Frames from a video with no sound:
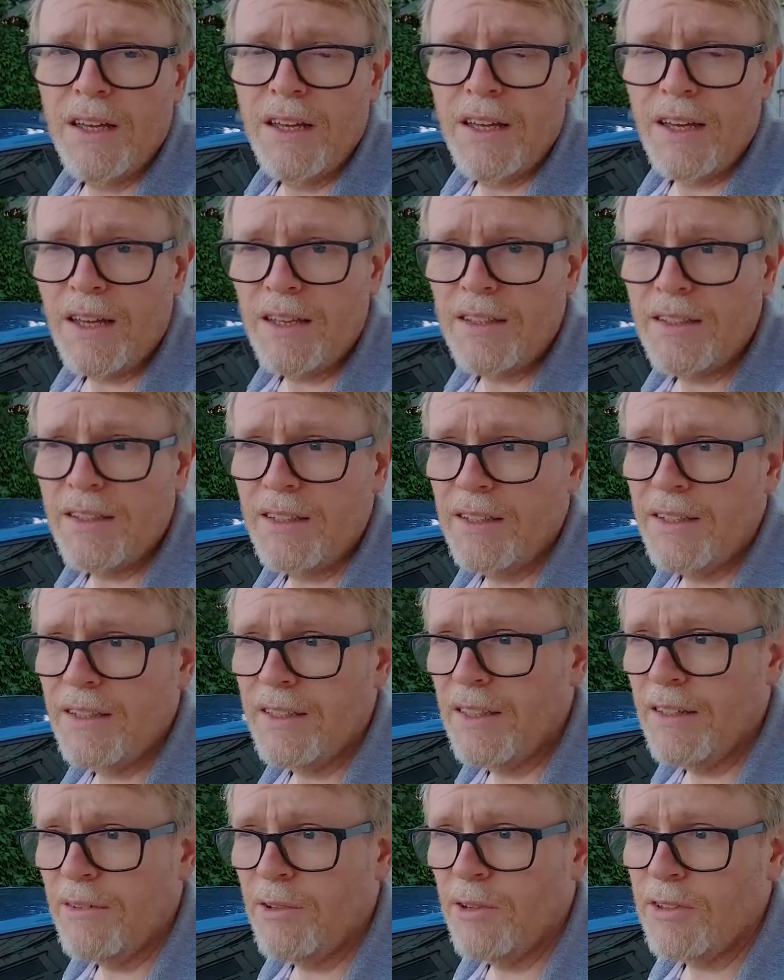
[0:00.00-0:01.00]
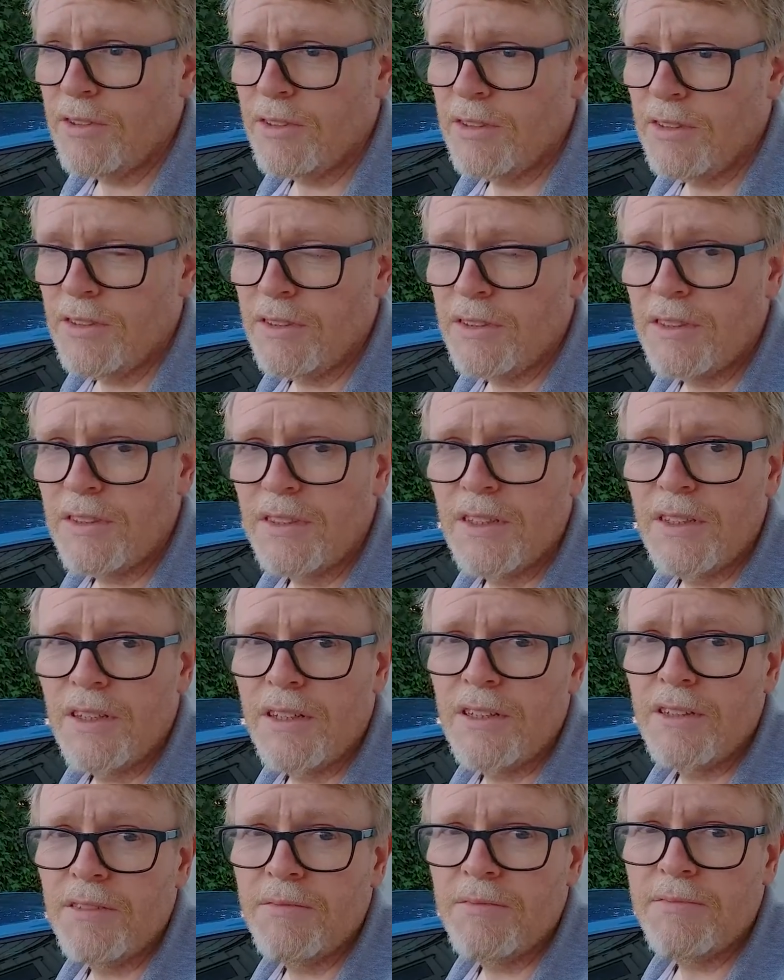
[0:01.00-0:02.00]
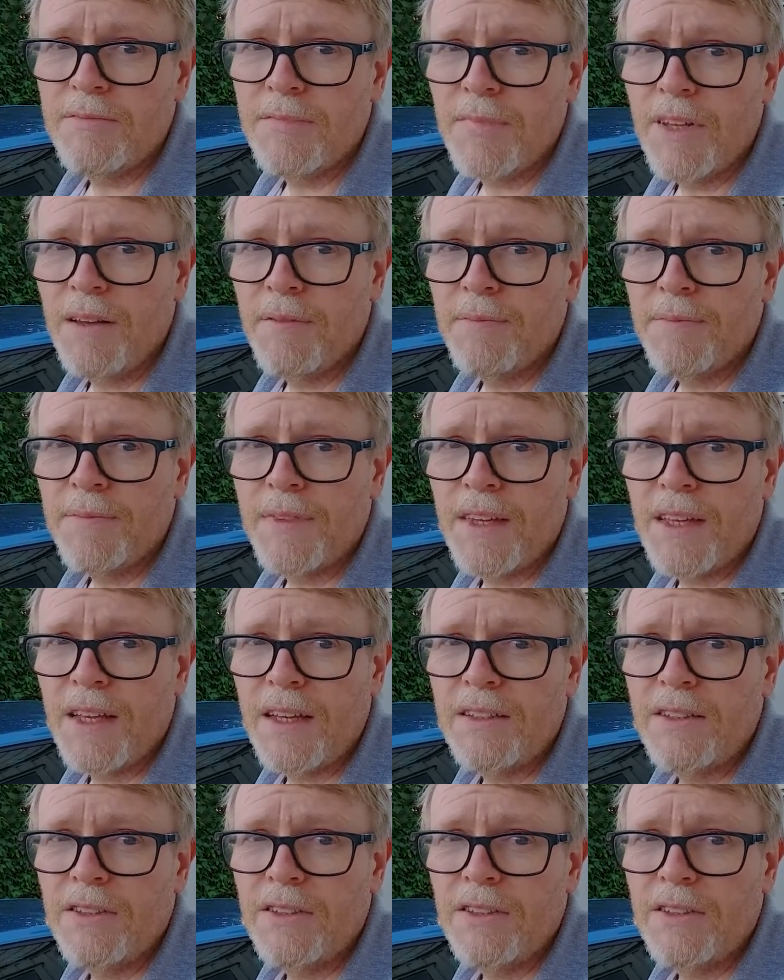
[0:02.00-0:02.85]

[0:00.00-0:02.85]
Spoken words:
And there wasn't, I